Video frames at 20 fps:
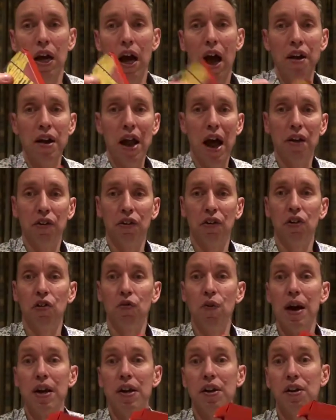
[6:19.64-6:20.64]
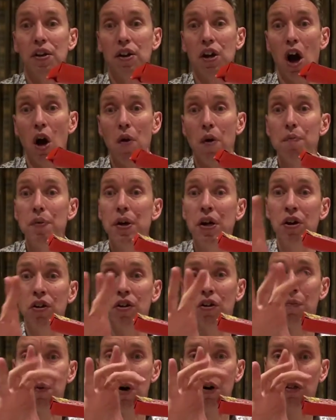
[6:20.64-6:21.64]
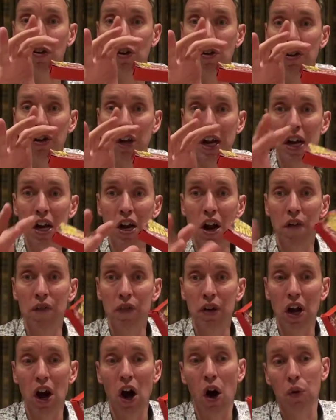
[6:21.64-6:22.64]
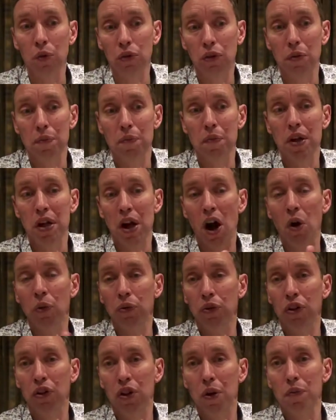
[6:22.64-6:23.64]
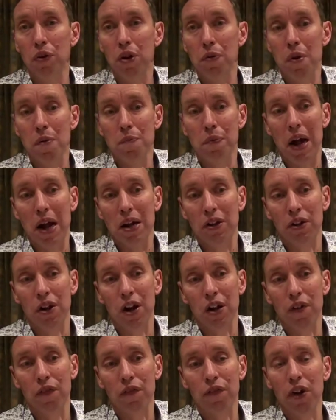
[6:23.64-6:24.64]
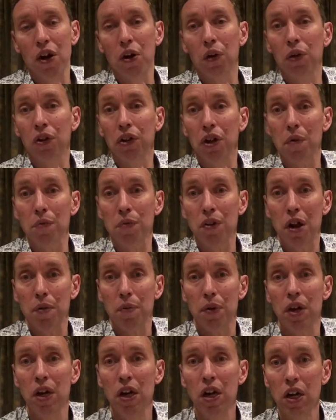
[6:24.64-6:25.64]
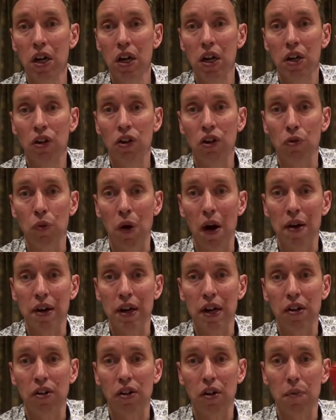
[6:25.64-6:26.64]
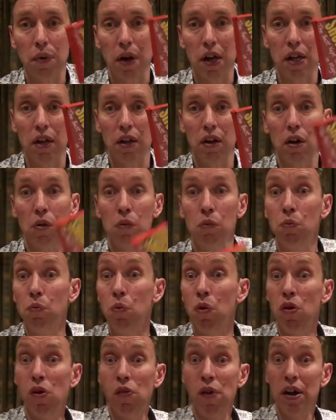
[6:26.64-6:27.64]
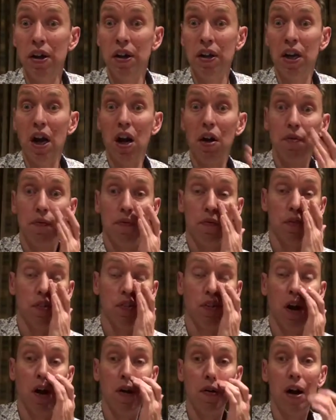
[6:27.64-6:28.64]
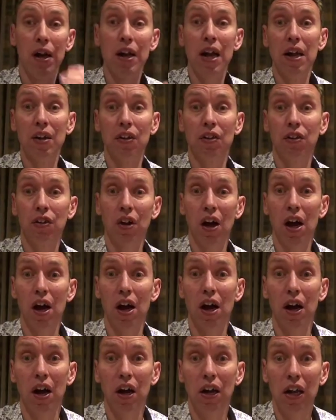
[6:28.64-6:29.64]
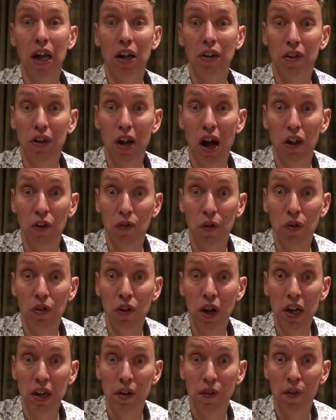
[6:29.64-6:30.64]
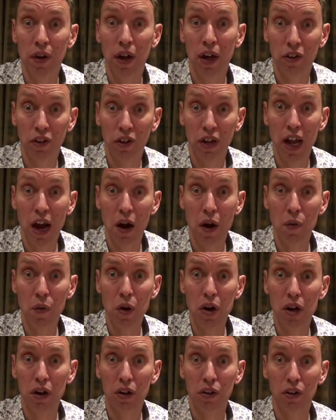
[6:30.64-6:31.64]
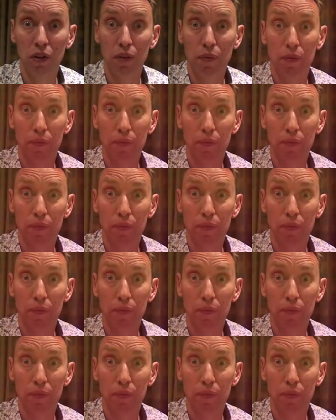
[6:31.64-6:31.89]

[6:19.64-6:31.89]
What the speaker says: And that's us ready to go. And because the box is thin enough and it holds the thumb tip in place, and I can feel the thumb tip just where it needs to be, we're all ready to go. So let's start the routine and see how it works.